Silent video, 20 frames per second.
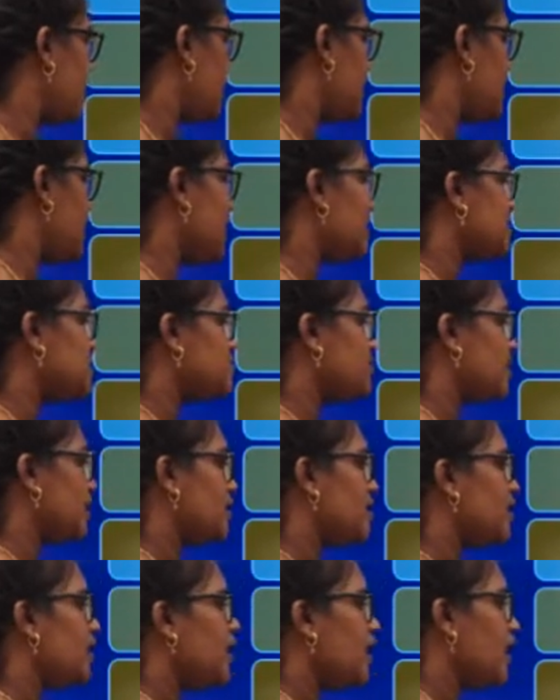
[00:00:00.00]
Next one,
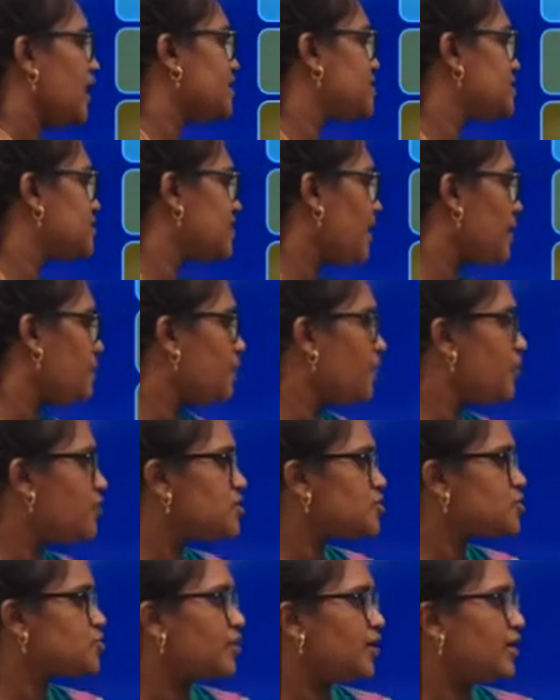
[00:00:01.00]
it
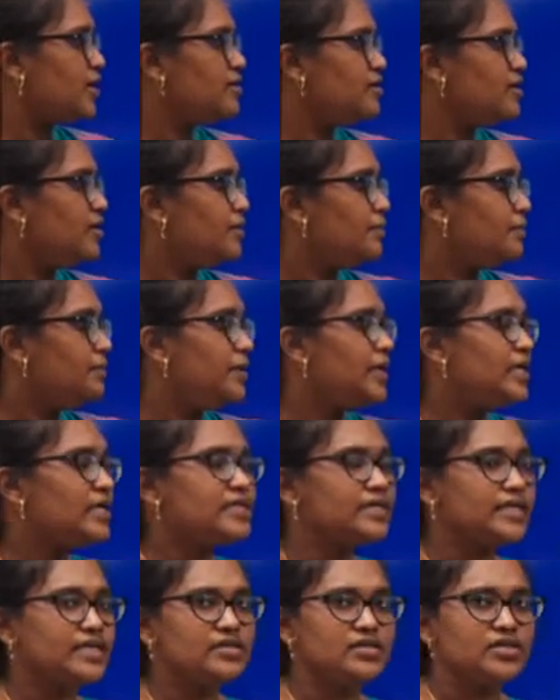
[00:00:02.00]
supports for
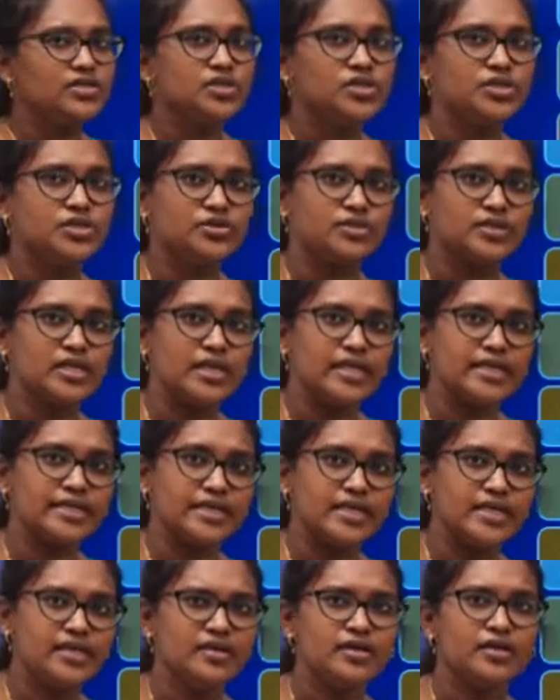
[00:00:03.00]
built-in
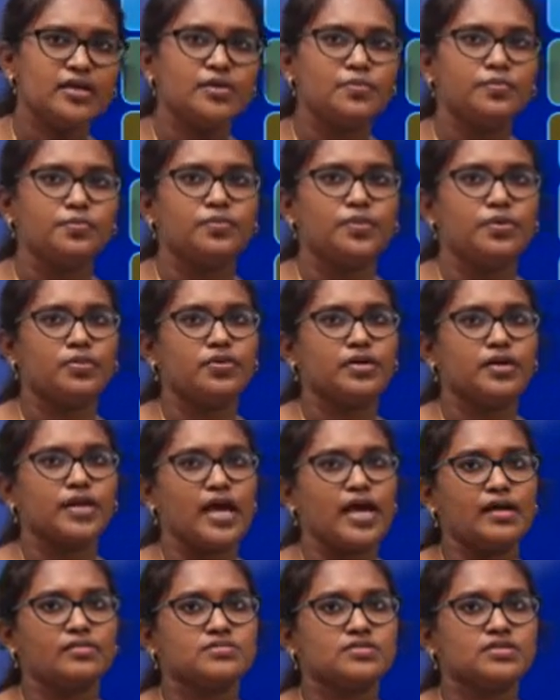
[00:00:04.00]
utility
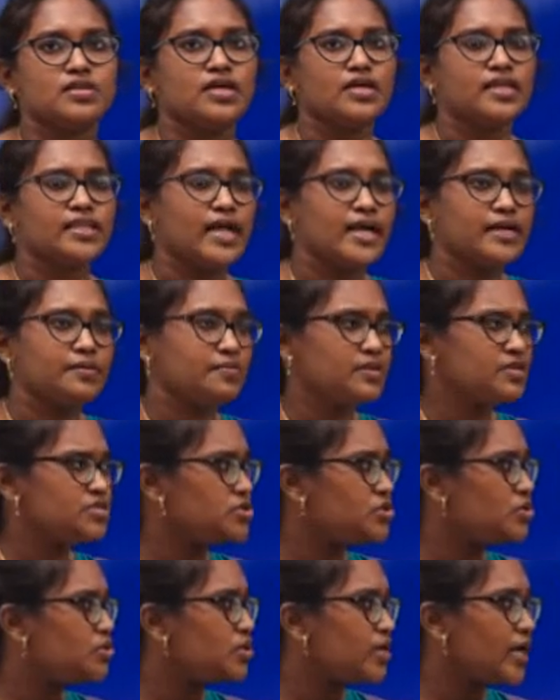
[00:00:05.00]
programs. That means
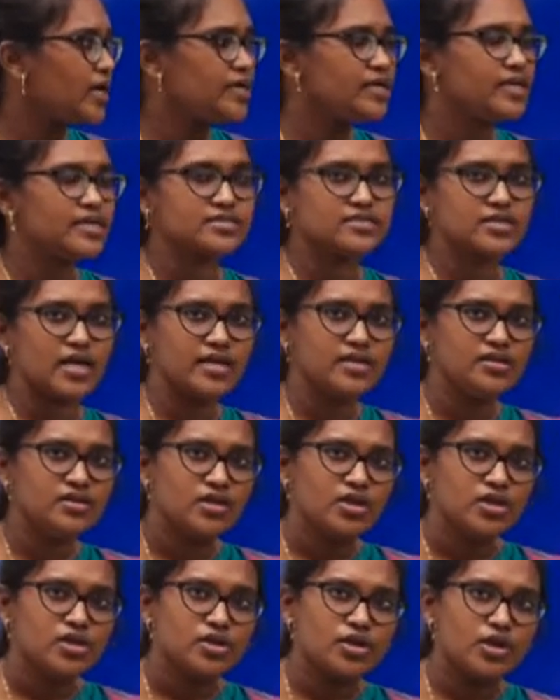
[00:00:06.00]
you can design
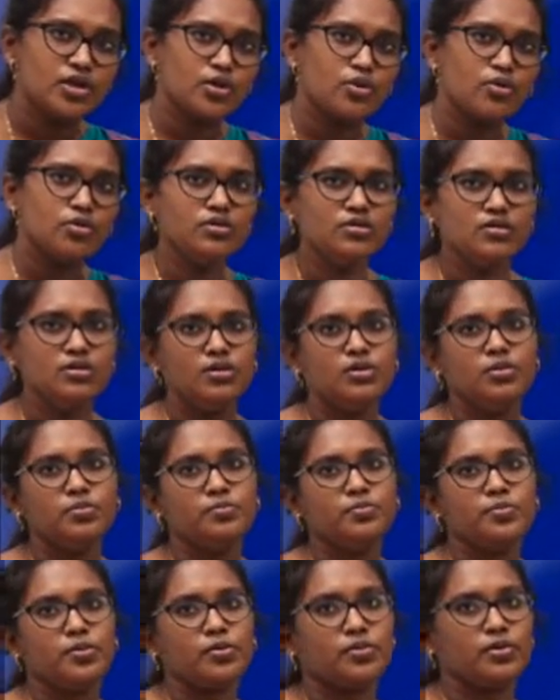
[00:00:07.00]
your own
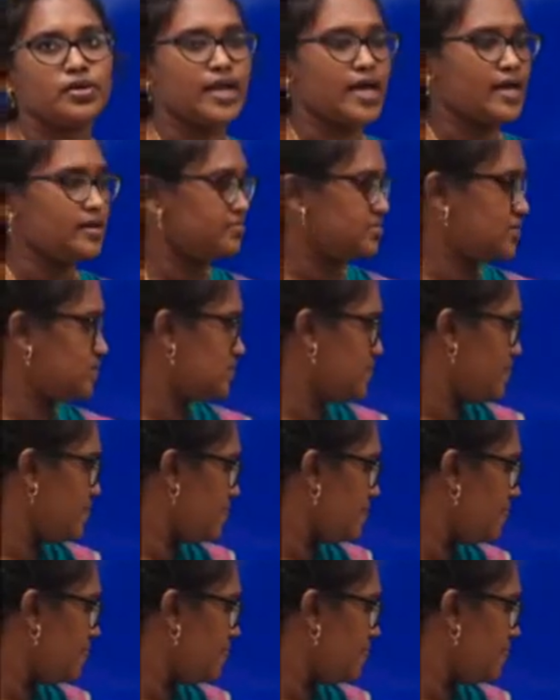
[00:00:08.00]
programs.